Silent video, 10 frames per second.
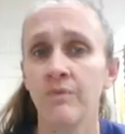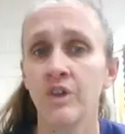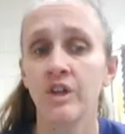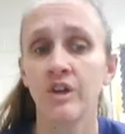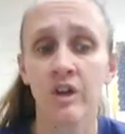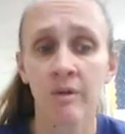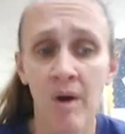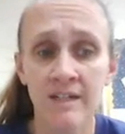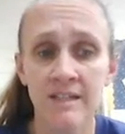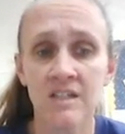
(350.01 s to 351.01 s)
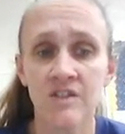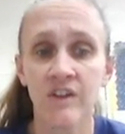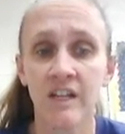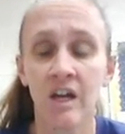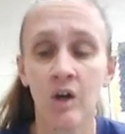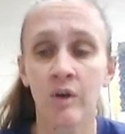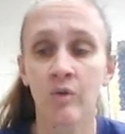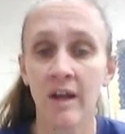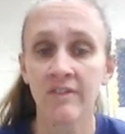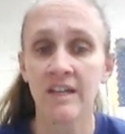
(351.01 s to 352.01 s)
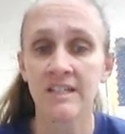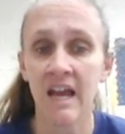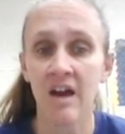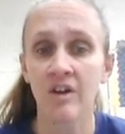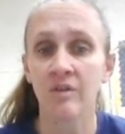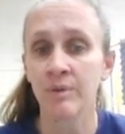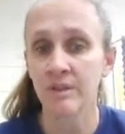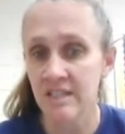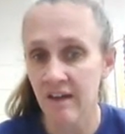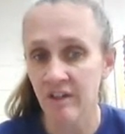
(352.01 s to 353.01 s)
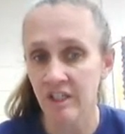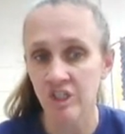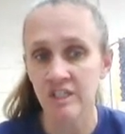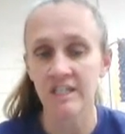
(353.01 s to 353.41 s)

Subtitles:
you can pause this video and write that down and put the definition